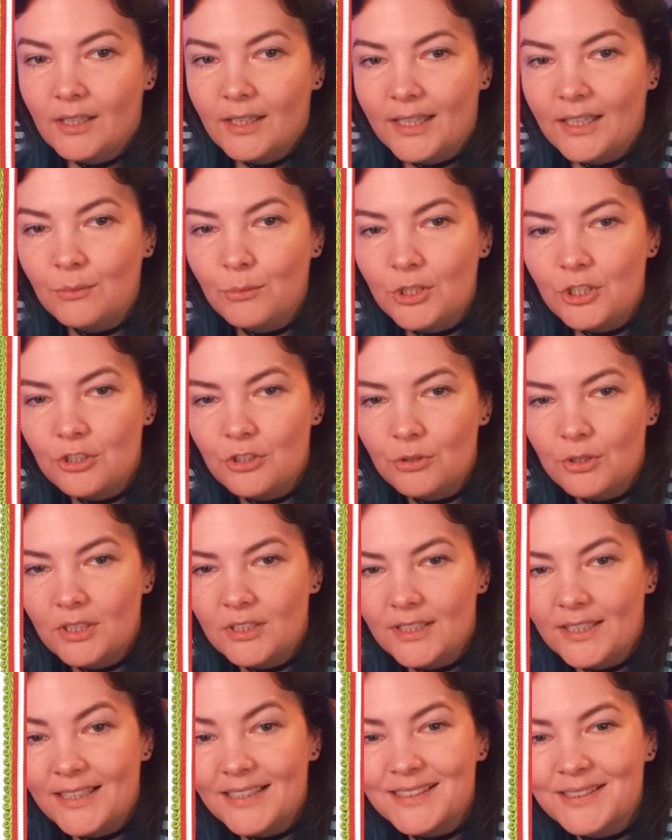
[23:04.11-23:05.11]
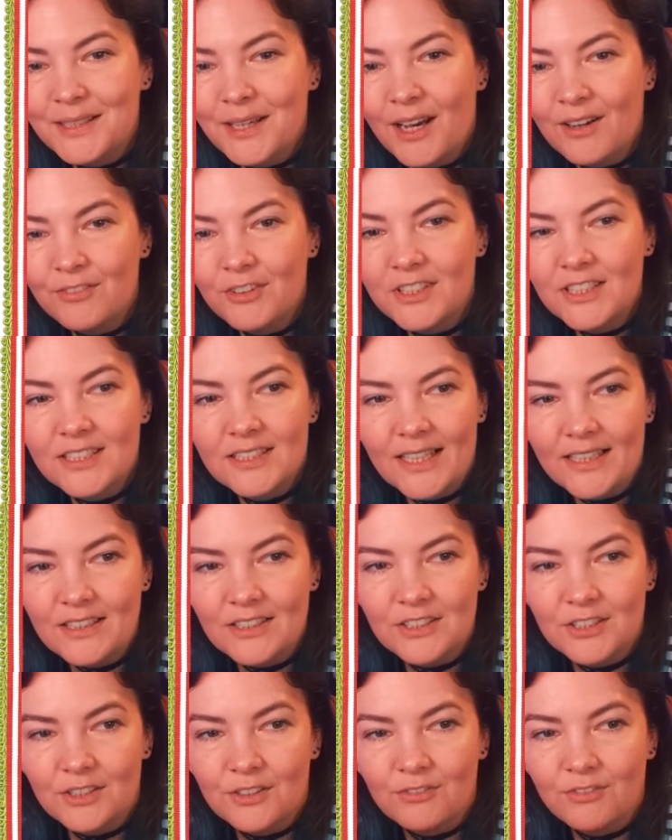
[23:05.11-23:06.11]
in which nudity is covered,
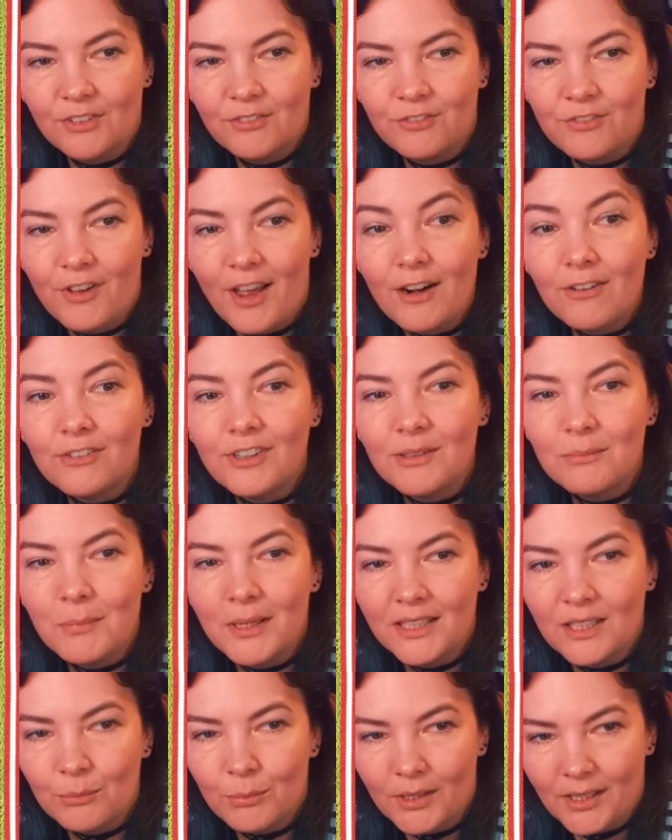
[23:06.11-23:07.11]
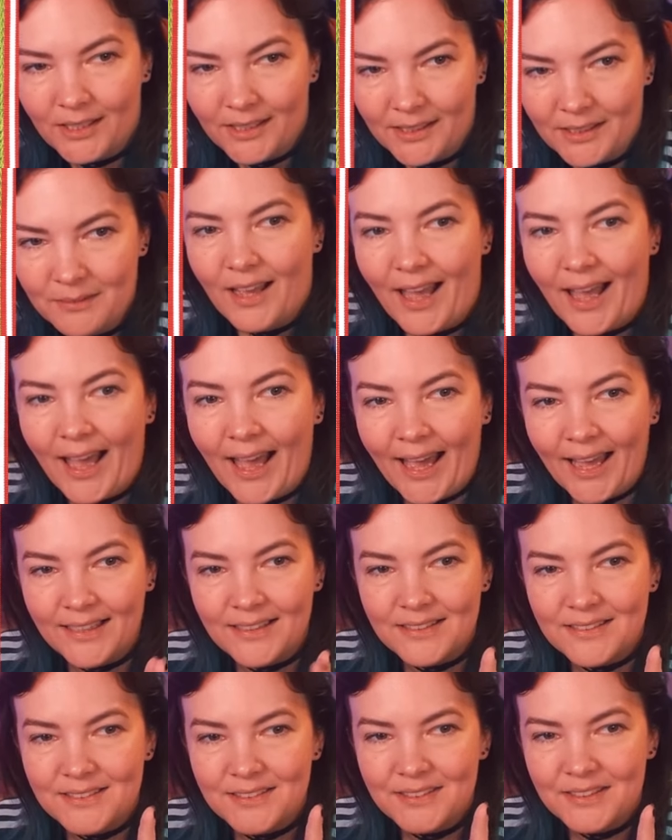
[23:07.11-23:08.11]
censored very minimally,
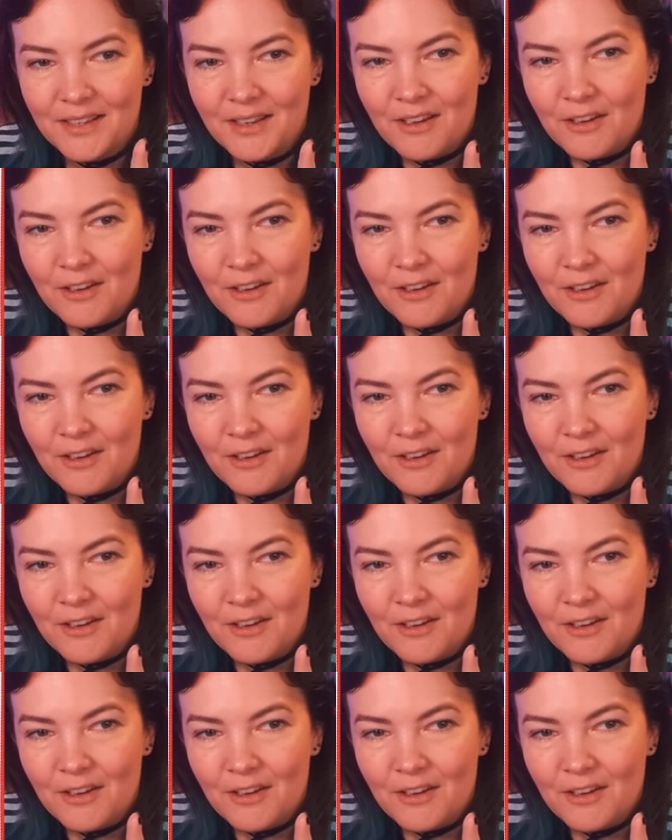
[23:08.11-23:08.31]
hands,